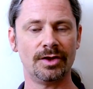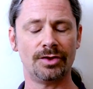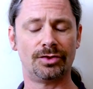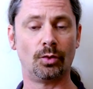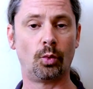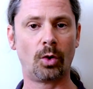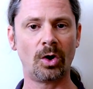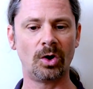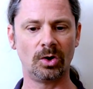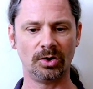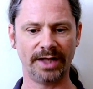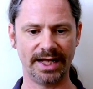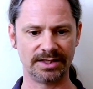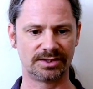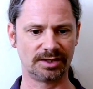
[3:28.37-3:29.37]
the
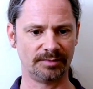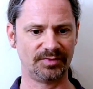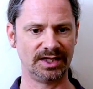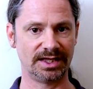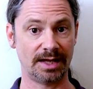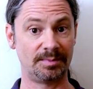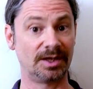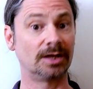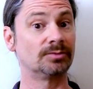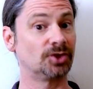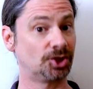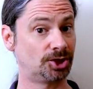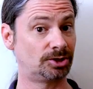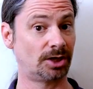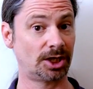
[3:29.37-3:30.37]
world and something that becomes
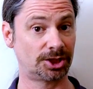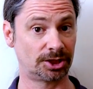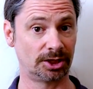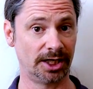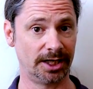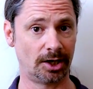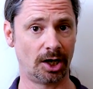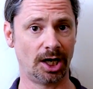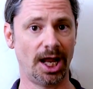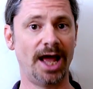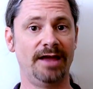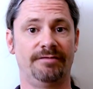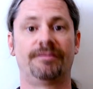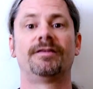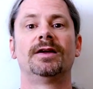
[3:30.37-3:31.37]
a structure in our
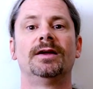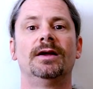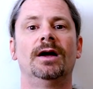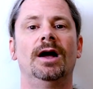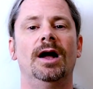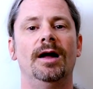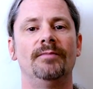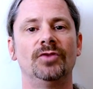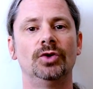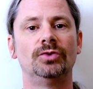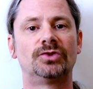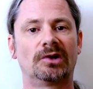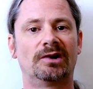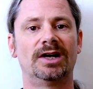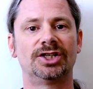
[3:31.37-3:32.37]
life.
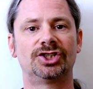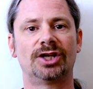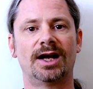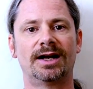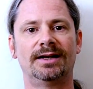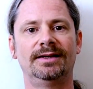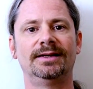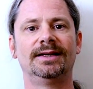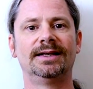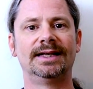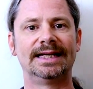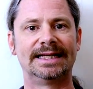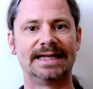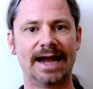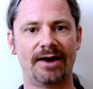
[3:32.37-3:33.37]
Uttara Ashada,
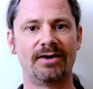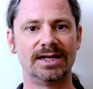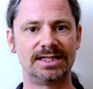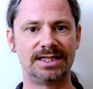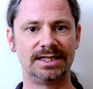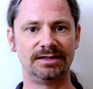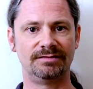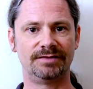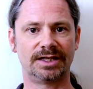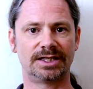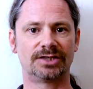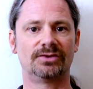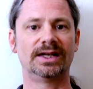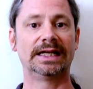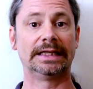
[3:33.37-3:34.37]
guaranteed
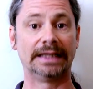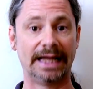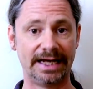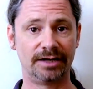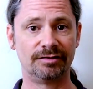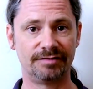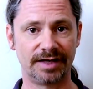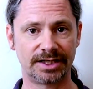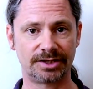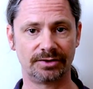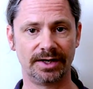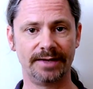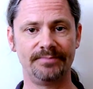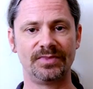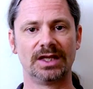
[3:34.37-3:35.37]
victory, later
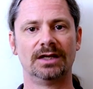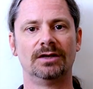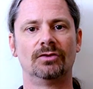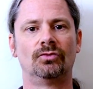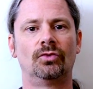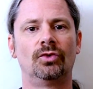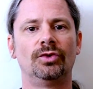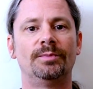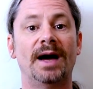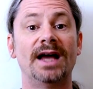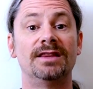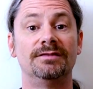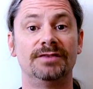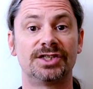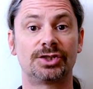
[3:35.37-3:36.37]
victory, ruled by
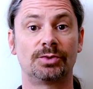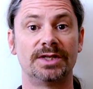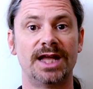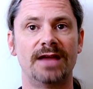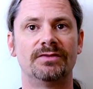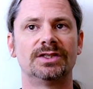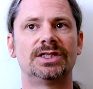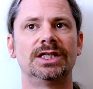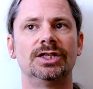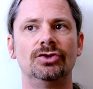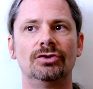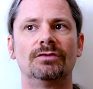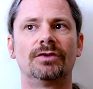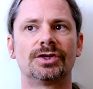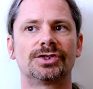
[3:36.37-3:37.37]
the Vishwadevas, the
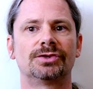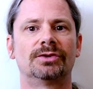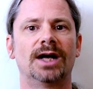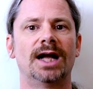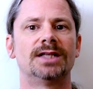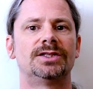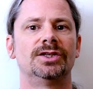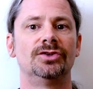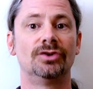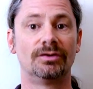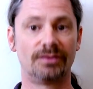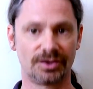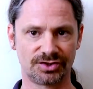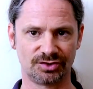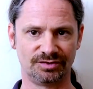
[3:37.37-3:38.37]
universal gods, the
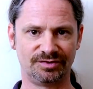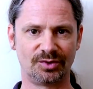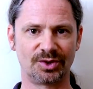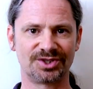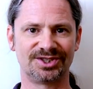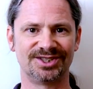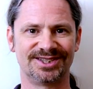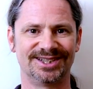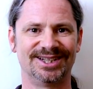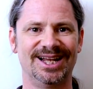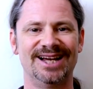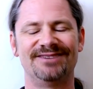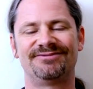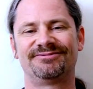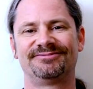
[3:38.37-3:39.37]
universal forces in
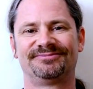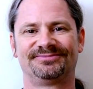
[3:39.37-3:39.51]
life.